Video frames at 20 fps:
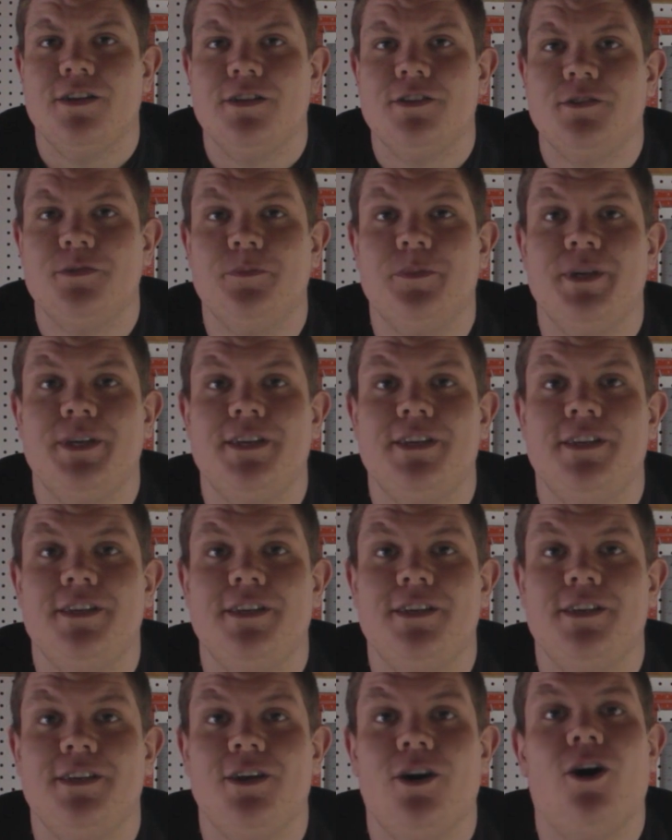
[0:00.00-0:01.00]
to
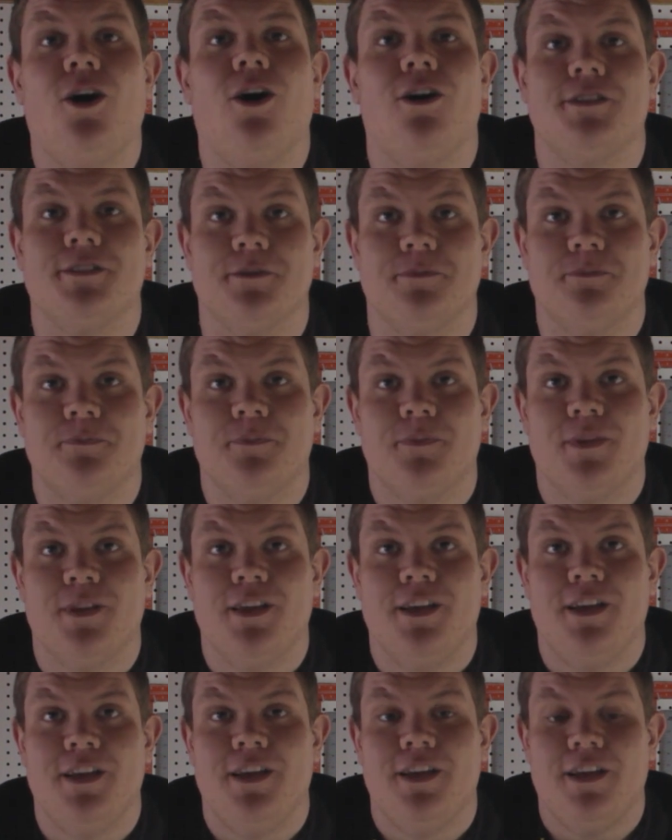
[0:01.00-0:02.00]
be awesome.
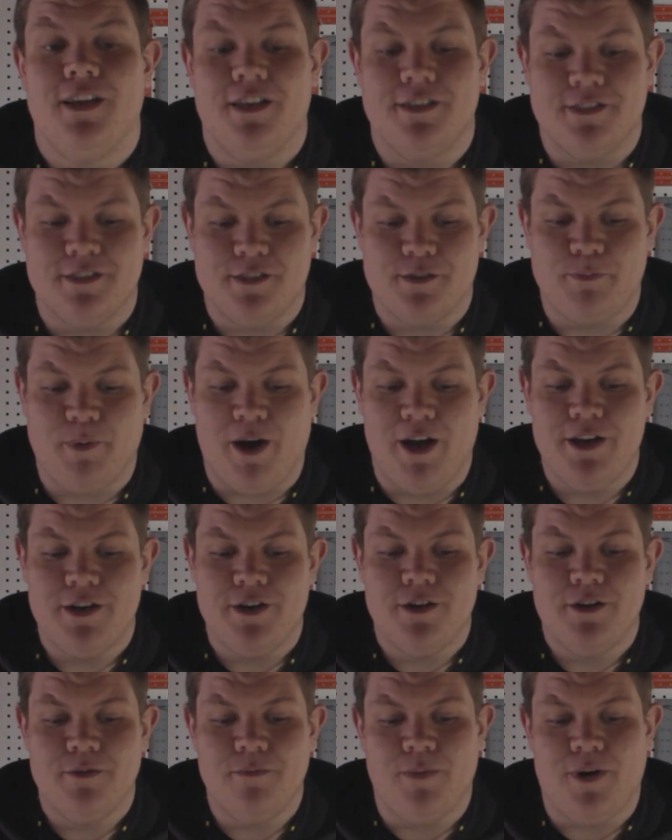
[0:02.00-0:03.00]
It's
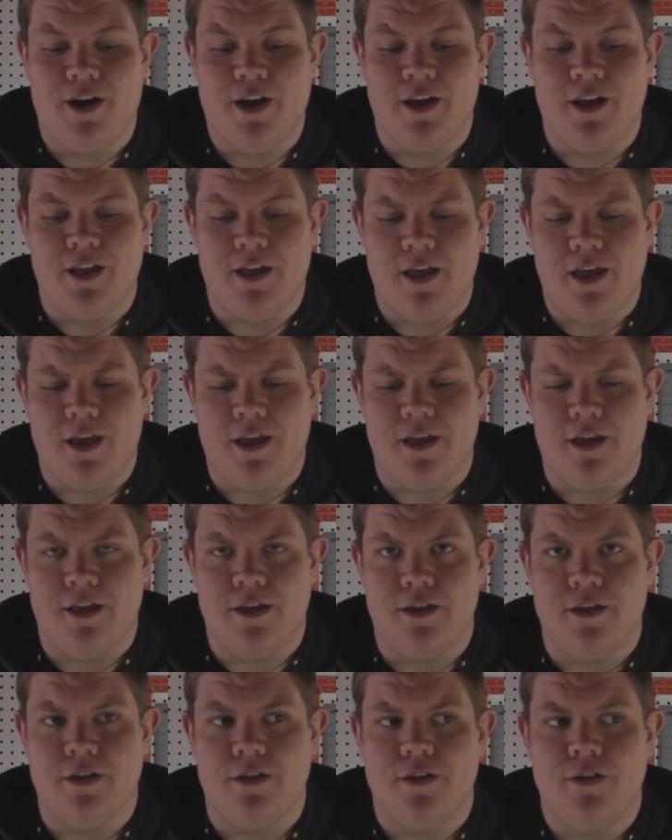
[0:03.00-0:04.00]
inspired by
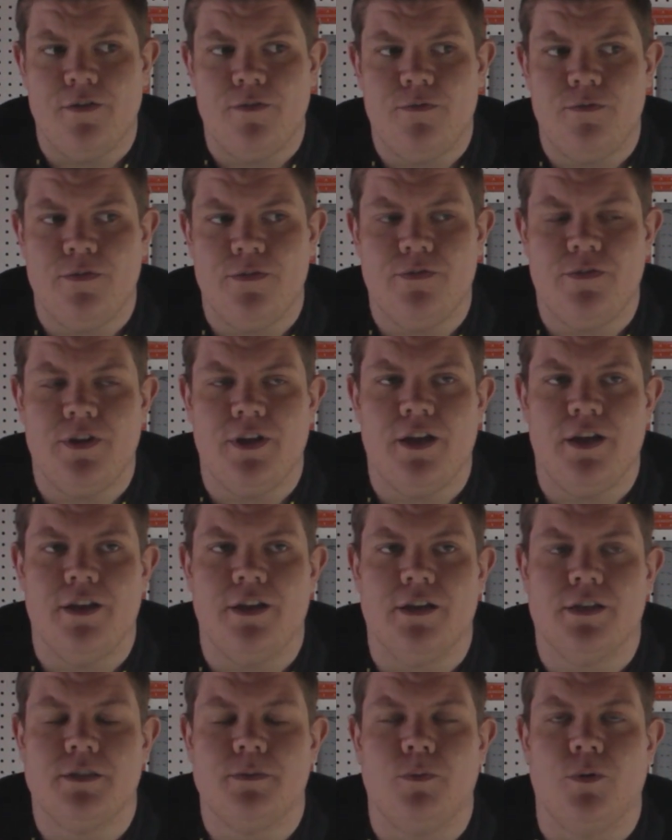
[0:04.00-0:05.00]
a 58
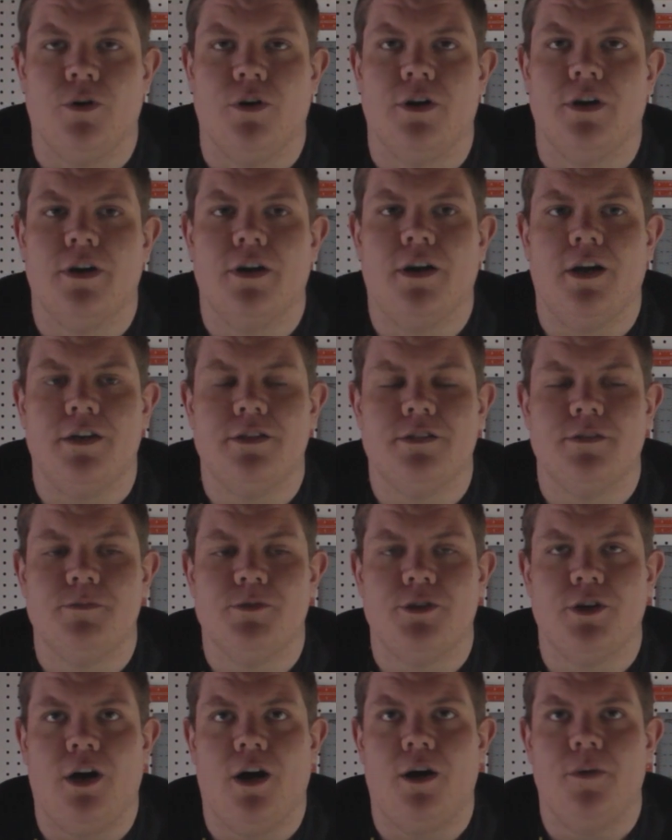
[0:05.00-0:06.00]
Explorer custom
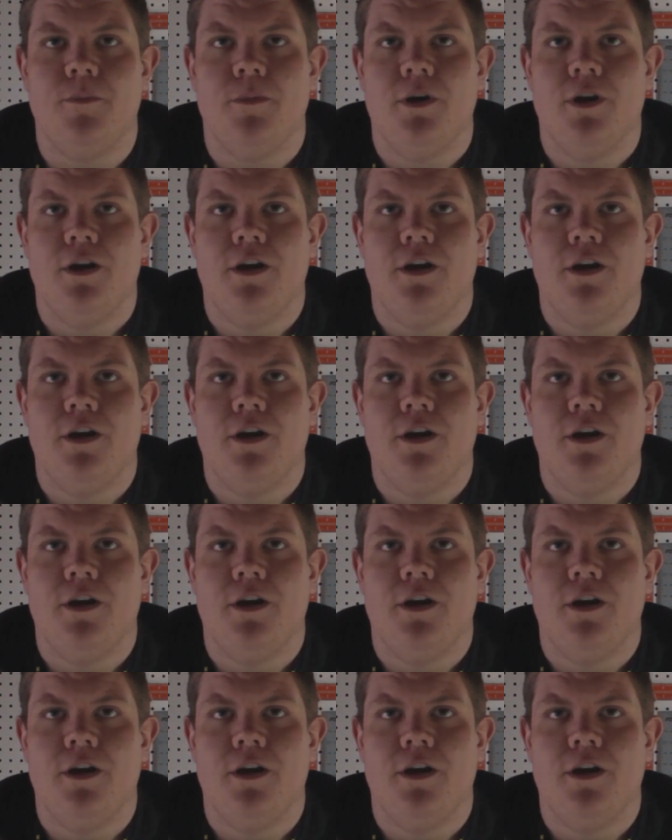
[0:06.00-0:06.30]
shop